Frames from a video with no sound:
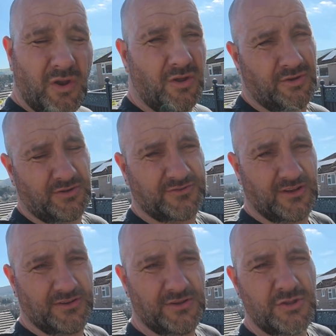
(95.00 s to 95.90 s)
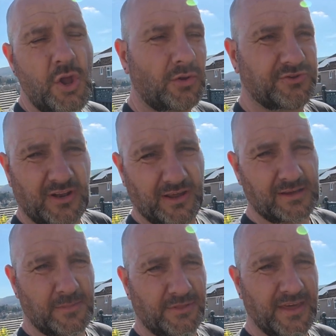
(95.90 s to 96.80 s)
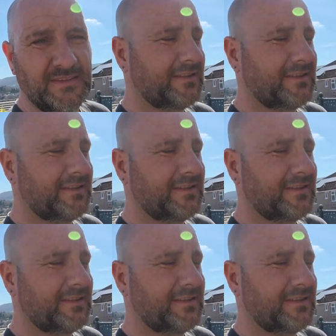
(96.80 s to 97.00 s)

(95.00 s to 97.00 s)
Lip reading: lot not to like about this.